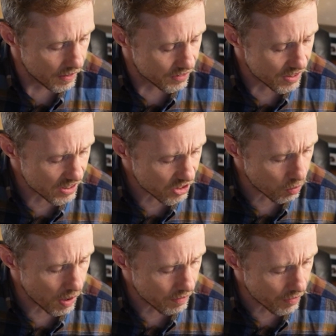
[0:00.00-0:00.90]
did
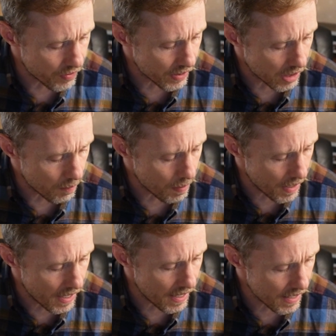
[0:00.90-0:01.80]
you ever feel the
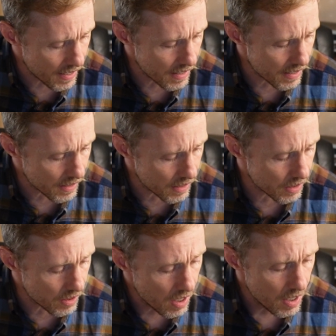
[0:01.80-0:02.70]
pain
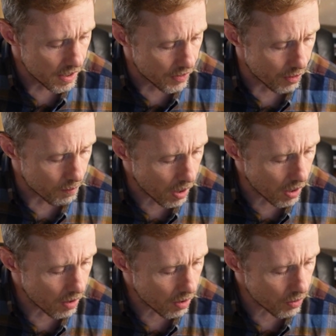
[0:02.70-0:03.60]
in the
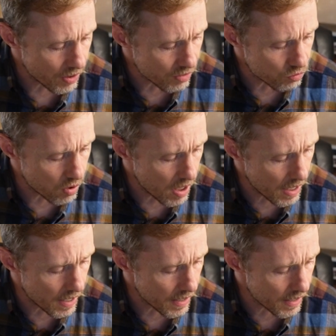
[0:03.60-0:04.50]
morning
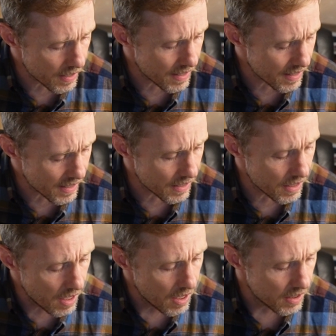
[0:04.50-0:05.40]
rain
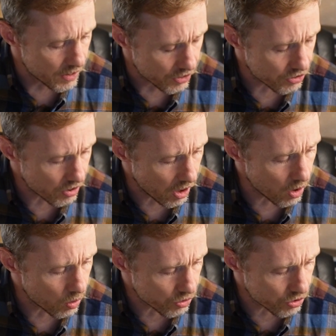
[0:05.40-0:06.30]
as it
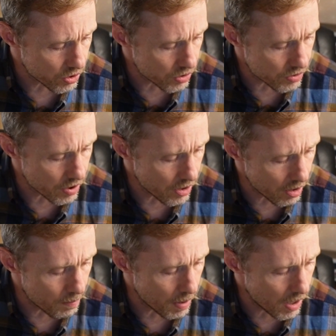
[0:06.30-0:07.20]
soaks you to
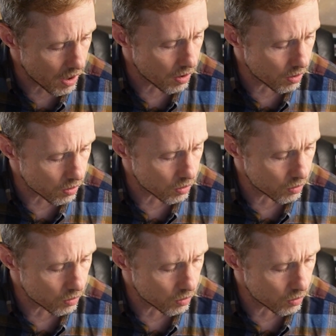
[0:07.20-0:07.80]
the bone?